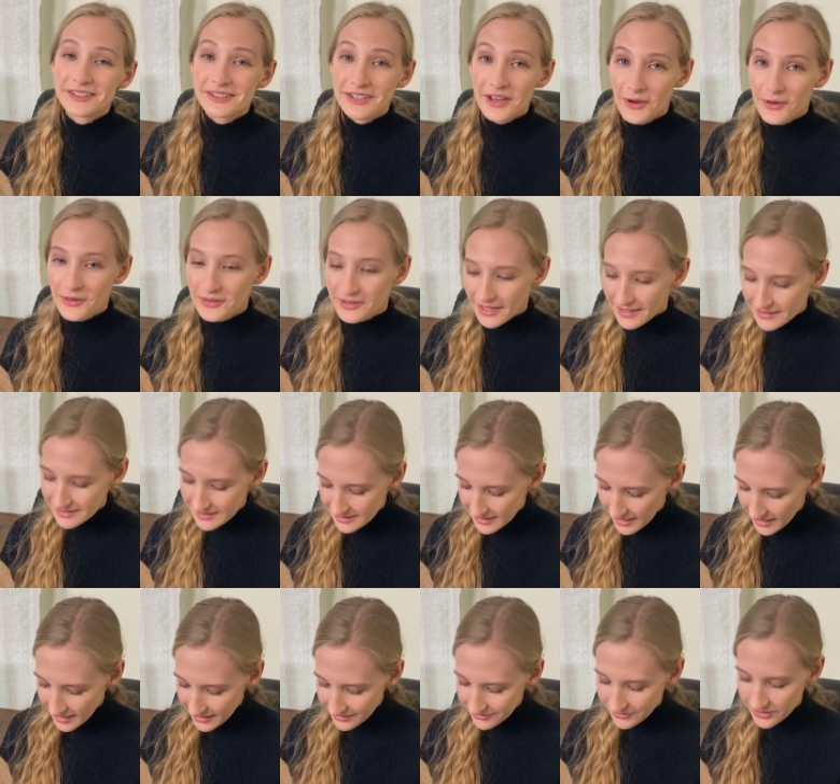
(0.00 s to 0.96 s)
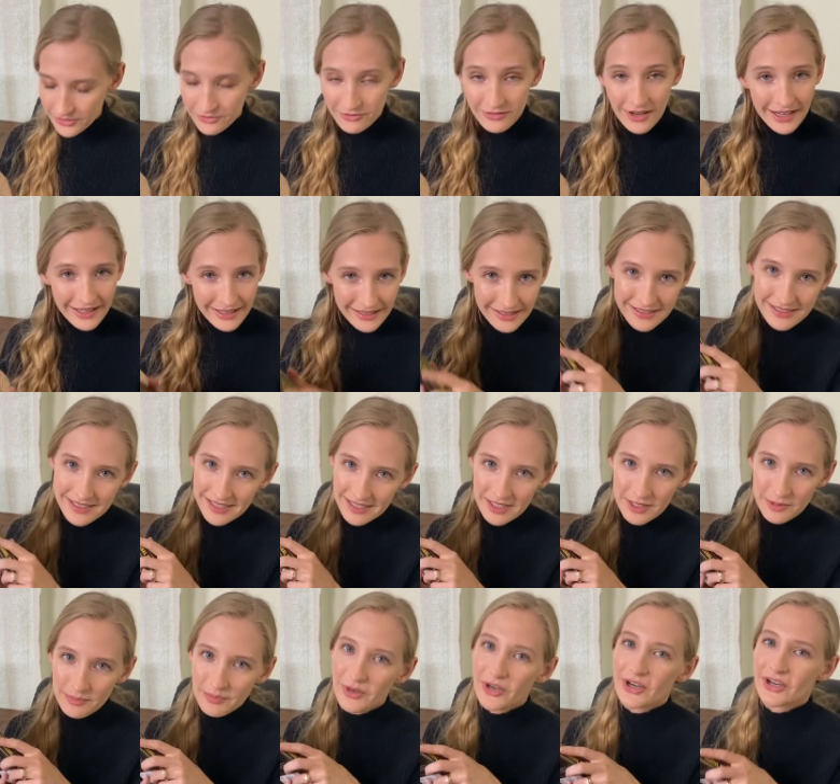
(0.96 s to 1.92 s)
So let's dive right into
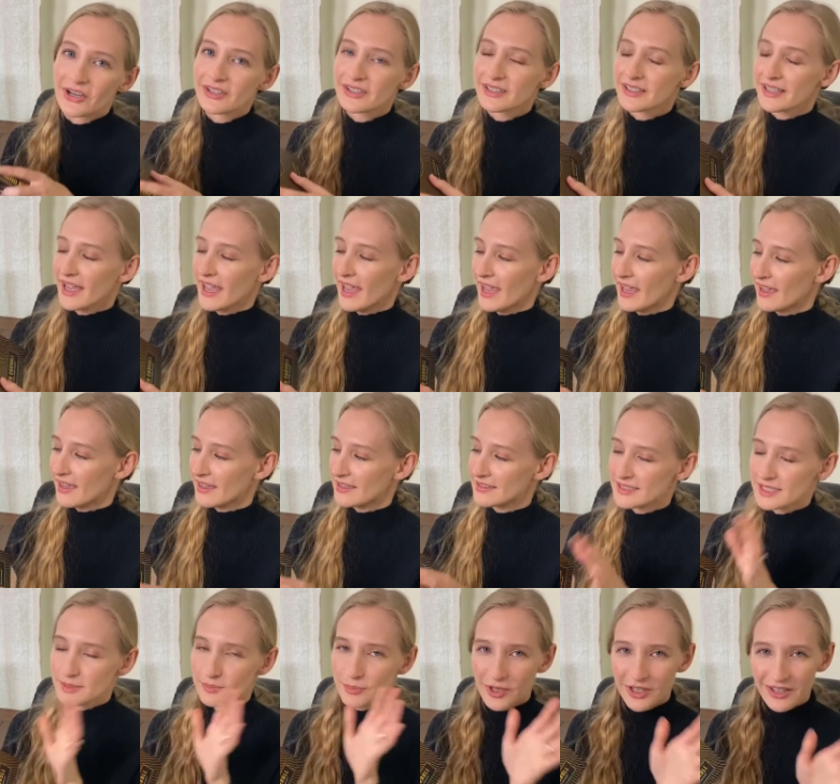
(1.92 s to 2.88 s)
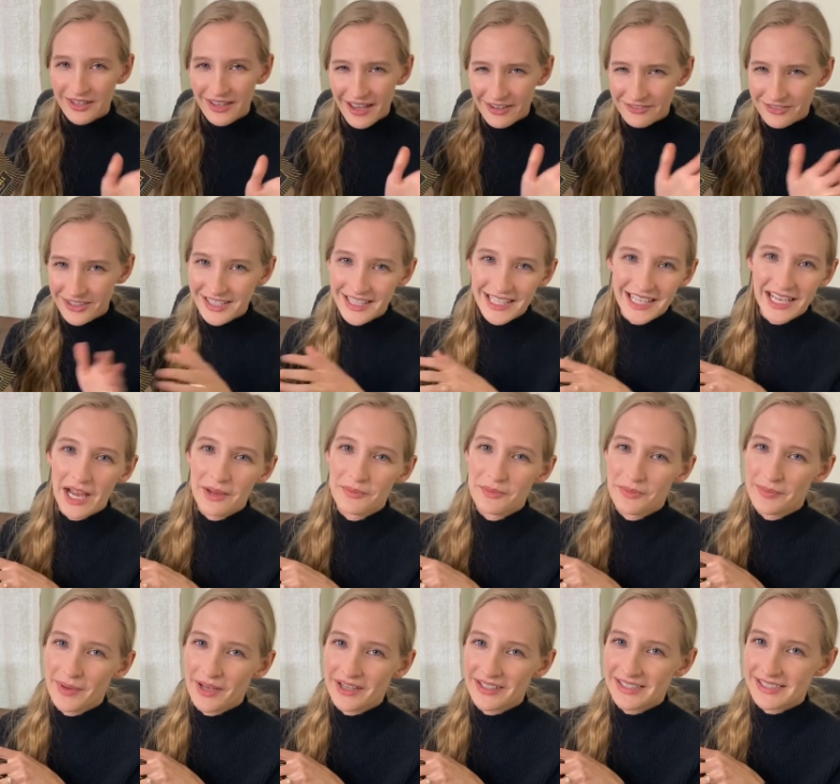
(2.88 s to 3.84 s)
the book, and to put everything I'm
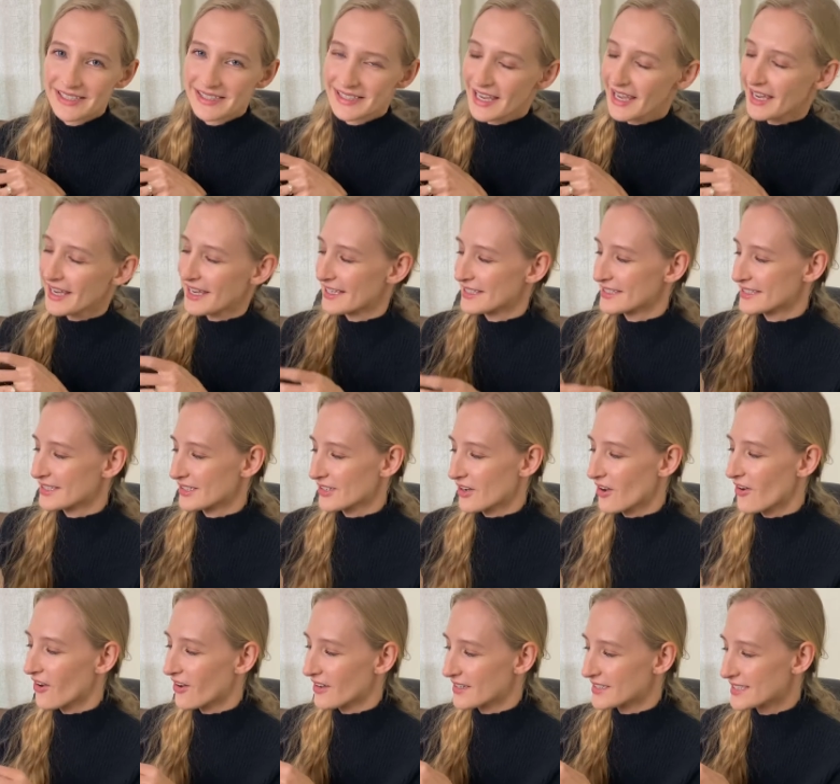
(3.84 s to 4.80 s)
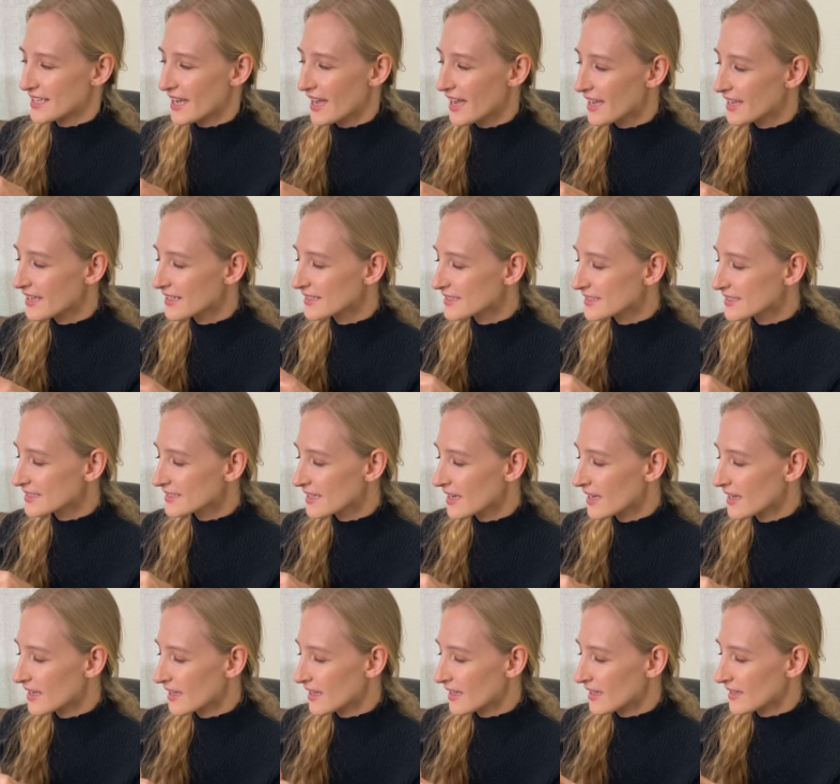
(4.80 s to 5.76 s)
about to say into context,
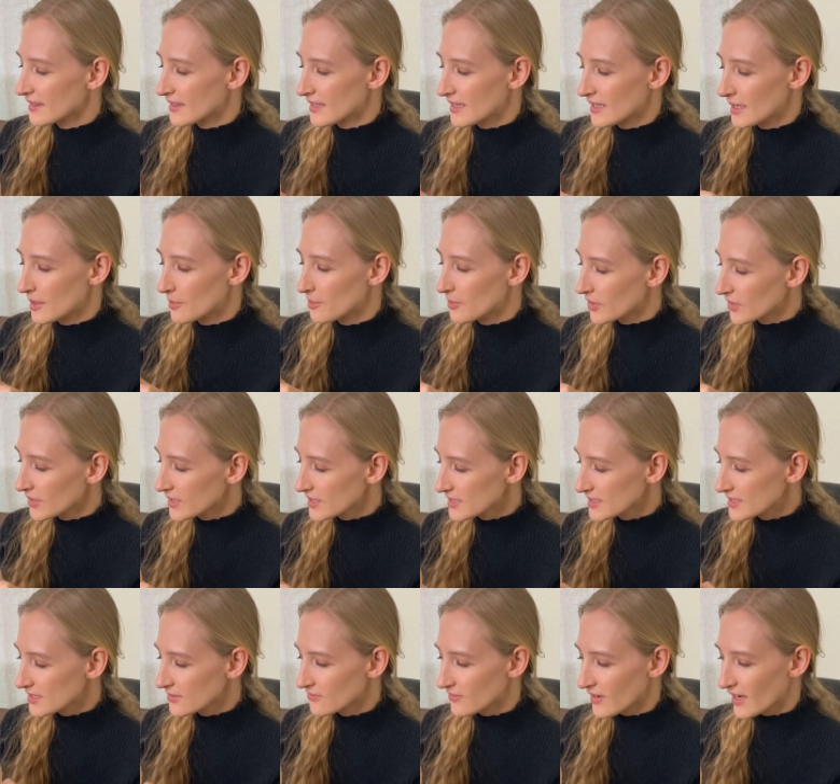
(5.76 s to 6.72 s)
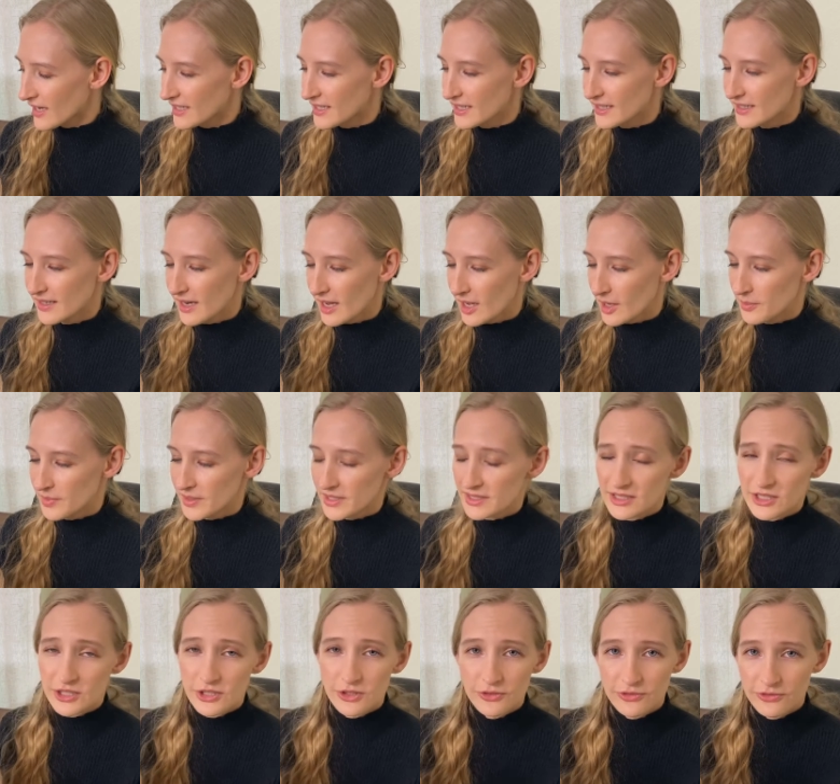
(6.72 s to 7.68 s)
the book is divided up
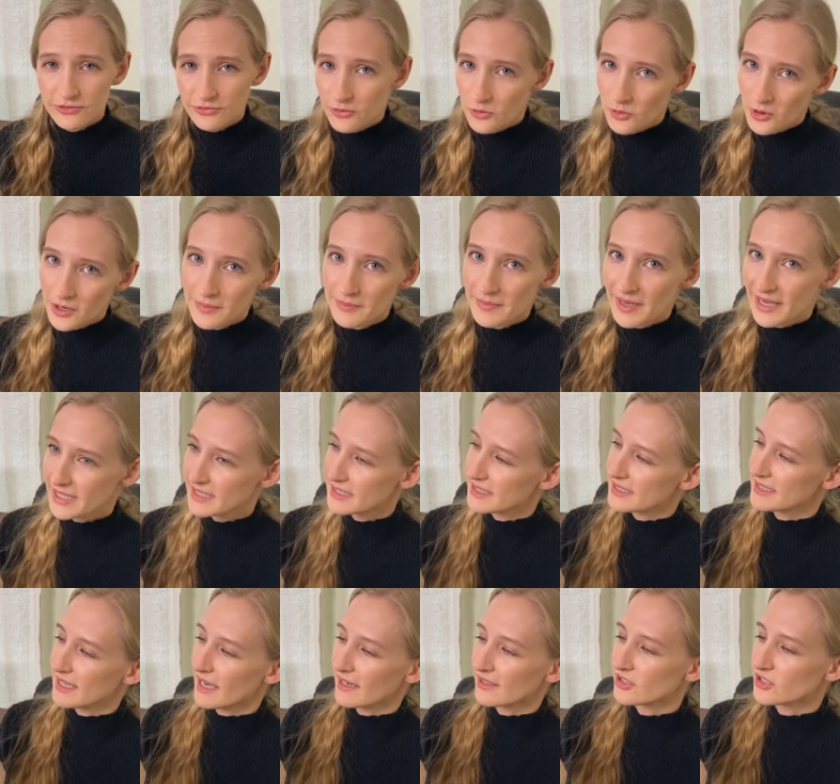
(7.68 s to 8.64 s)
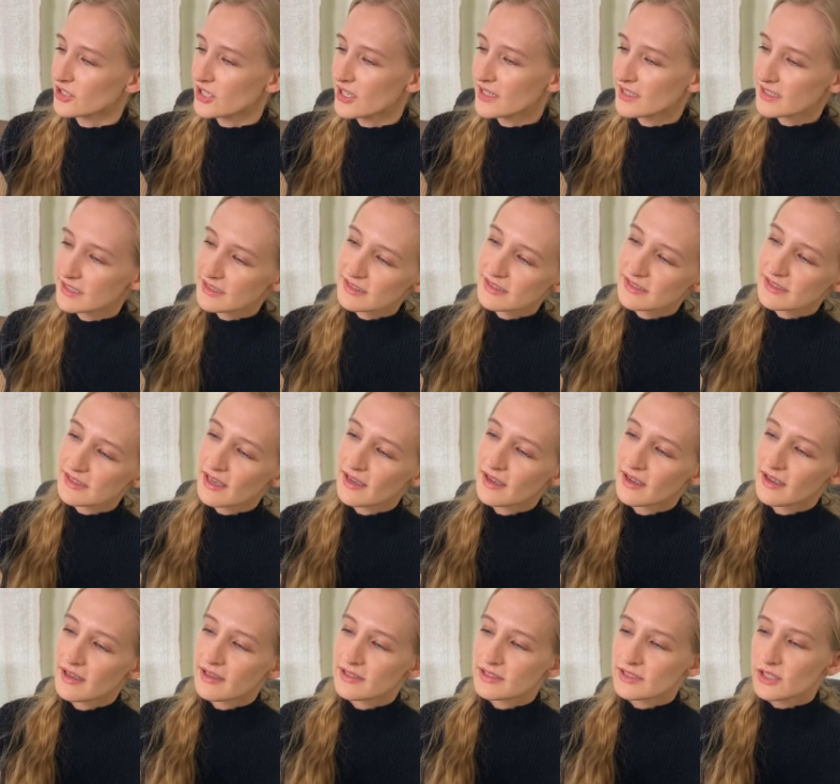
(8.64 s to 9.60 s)
into 4 main sections.
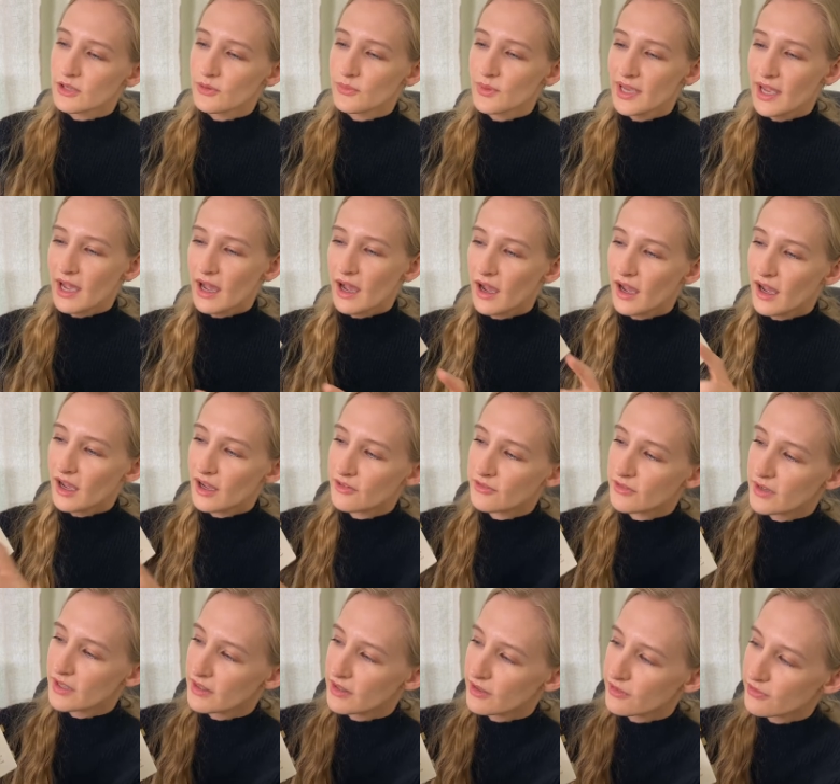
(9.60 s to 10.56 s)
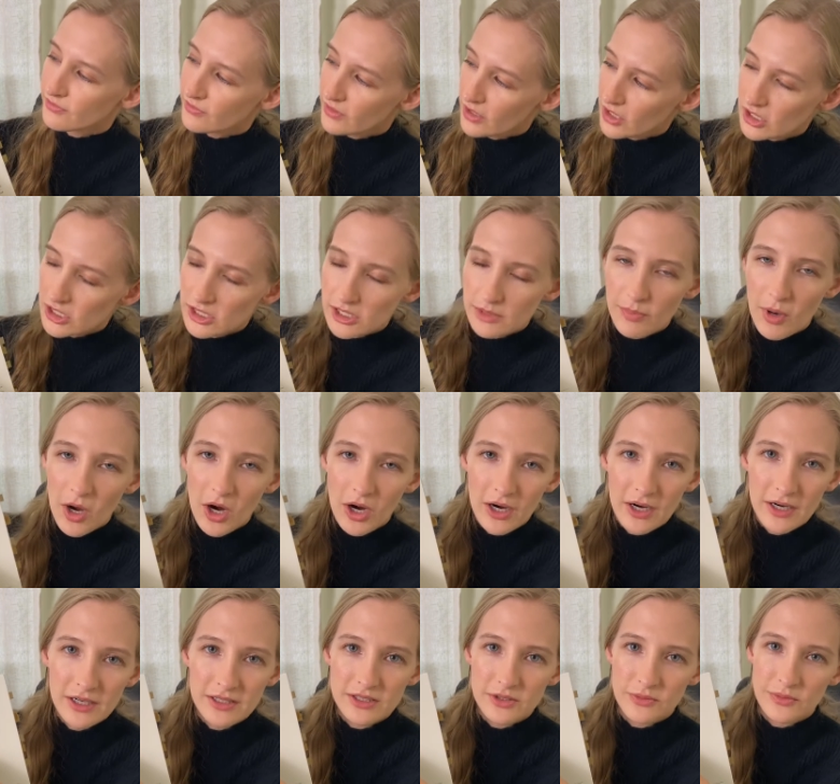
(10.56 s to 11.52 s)
So we have the first
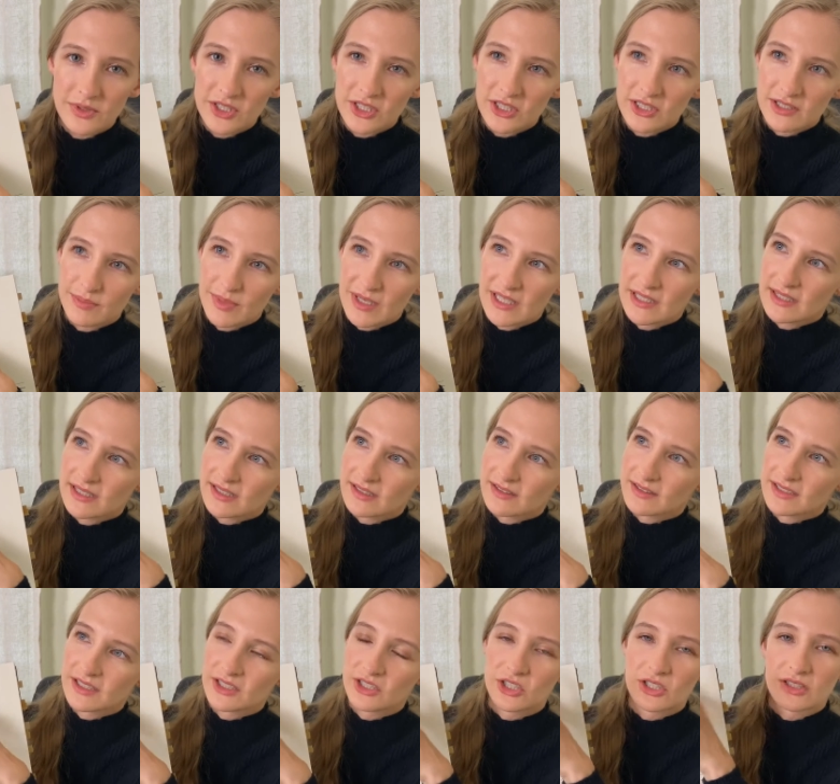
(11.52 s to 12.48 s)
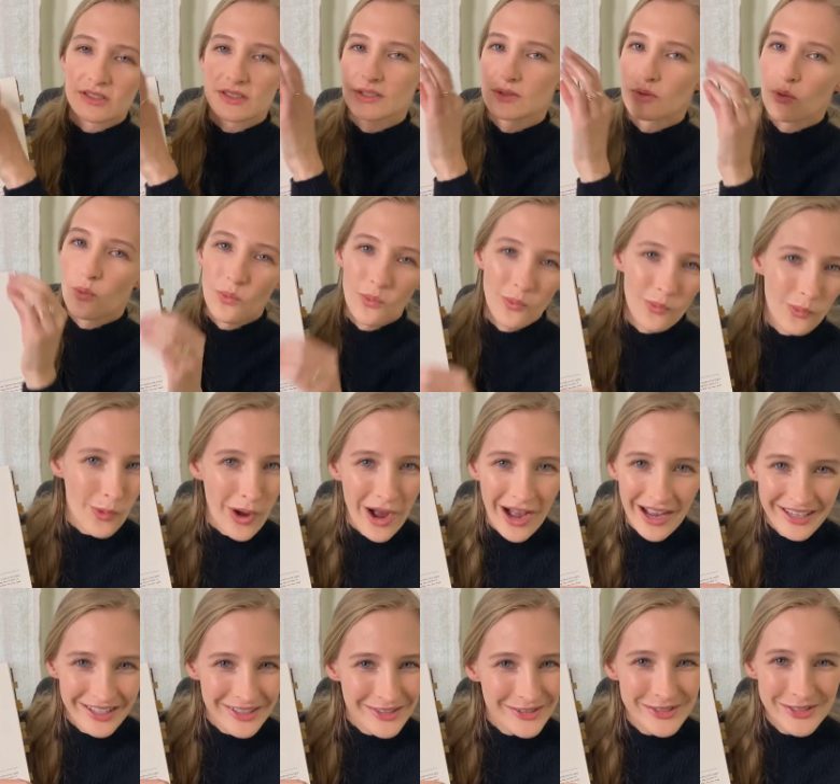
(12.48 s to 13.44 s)
part, which is basically just
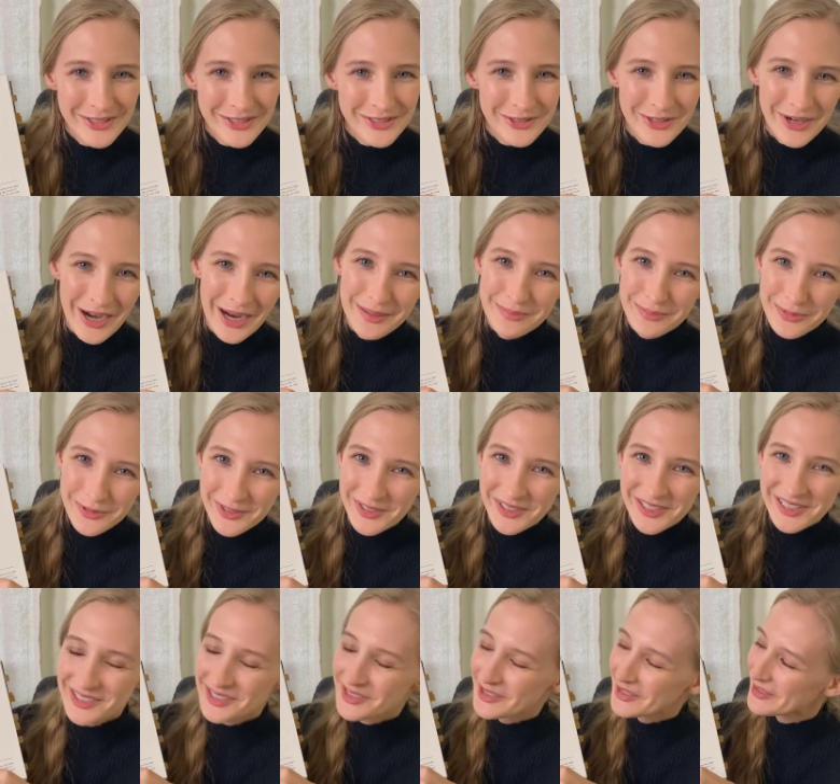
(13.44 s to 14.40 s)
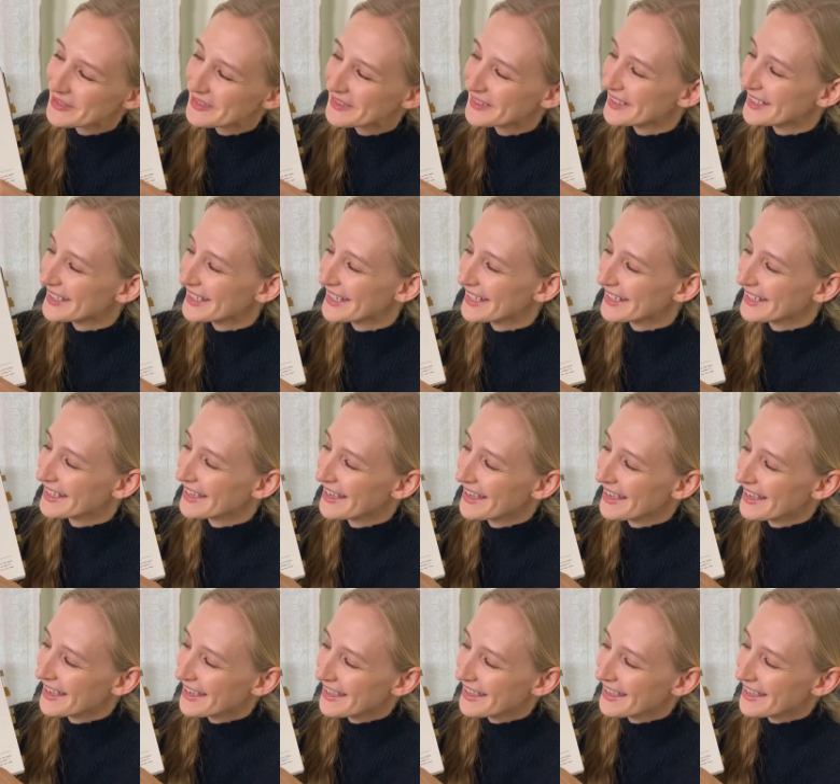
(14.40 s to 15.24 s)
why you should try bullet journaling.